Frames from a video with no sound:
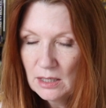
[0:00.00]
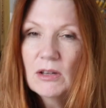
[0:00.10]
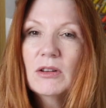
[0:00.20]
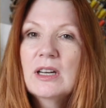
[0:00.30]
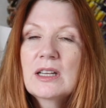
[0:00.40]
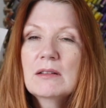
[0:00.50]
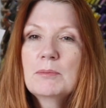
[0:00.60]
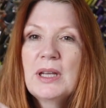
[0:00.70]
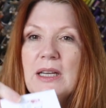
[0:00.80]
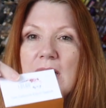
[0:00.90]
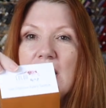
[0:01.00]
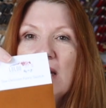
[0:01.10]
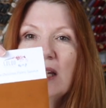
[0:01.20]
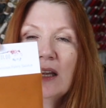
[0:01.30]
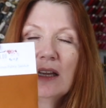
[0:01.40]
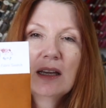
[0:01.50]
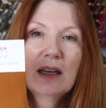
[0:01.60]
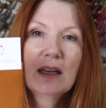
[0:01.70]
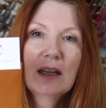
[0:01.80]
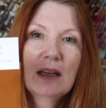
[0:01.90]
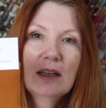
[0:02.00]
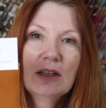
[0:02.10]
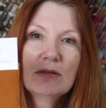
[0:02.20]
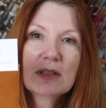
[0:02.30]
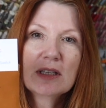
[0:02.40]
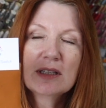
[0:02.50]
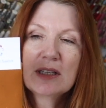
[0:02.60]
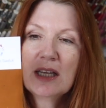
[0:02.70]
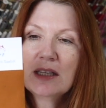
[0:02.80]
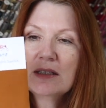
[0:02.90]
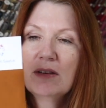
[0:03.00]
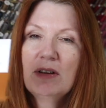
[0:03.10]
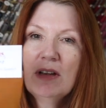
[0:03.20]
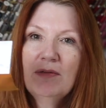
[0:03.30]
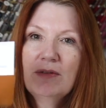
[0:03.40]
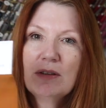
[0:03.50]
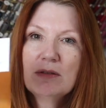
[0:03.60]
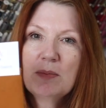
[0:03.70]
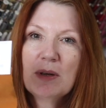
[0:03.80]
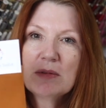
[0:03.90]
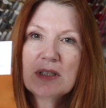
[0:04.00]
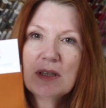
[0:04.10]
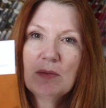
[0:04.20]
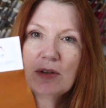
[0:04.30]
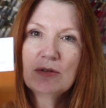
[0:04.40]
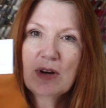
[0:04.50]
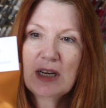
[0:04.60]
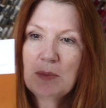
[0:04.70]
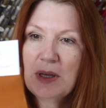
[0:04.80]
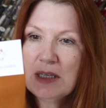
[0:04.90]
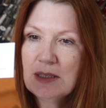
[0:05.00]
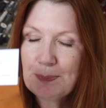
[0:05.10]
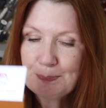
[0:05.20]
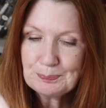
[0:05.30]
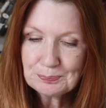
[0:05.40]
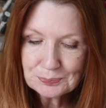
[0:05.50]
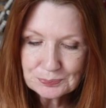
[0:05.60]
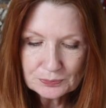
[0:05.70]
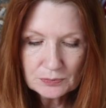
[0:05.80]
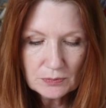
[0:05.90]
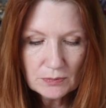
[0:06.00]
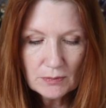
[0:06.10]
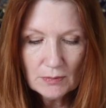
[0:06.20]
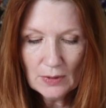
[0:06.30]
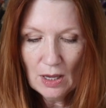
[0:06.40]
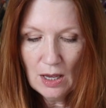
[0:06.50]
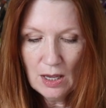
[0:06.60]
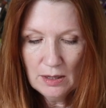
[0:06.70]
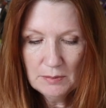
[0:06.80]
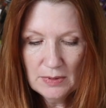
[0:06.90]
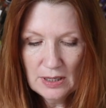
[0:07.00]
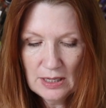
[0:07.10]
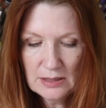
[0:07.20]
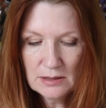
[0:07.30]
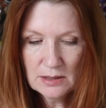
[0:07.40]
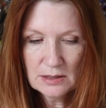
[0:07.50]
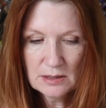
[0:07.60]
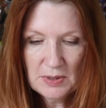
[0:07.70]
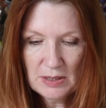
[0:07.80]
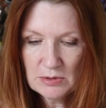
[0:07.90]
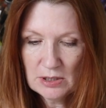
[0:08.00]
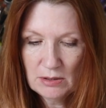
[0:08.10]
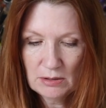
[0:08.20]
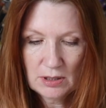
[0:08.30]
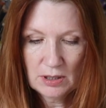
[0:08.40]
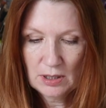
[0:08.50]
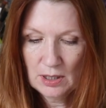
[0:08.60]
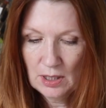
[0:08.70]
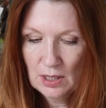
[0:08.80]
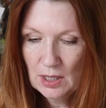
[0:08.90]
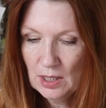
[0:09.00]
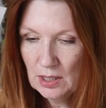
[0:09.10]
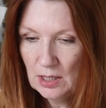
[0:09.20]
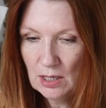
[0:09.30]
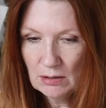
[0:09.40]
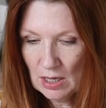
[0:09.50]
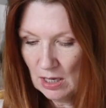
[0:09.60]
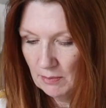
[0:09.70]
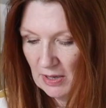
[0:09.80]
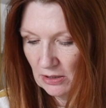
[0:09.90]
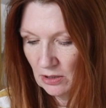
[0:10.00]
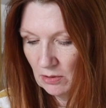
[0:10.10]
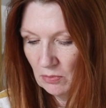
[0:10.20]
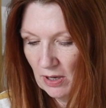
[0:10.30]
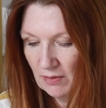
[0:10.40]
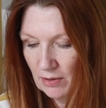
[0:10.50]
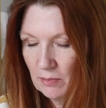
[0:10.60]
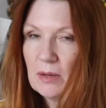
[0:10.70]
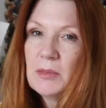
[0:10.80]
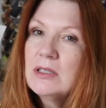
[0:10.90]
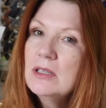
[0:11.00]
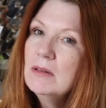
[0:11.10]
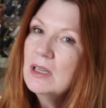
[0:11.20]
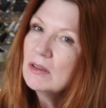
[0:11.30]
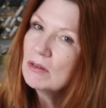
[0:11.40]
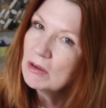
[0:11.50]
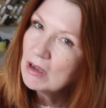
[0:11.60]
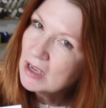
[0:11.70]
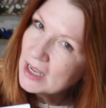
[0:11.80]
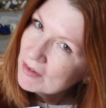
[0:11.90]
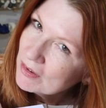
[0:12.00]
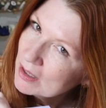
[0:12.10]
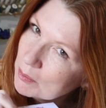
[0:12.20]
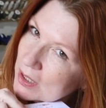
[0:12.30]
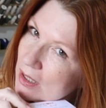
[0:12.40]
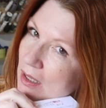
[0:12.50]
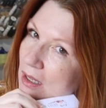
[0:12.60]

not little piddly useless things. They're enough for you to be able to see what the drape is. And to be able to look, you know, colour matched to whatever you might be doing. Or I have a habit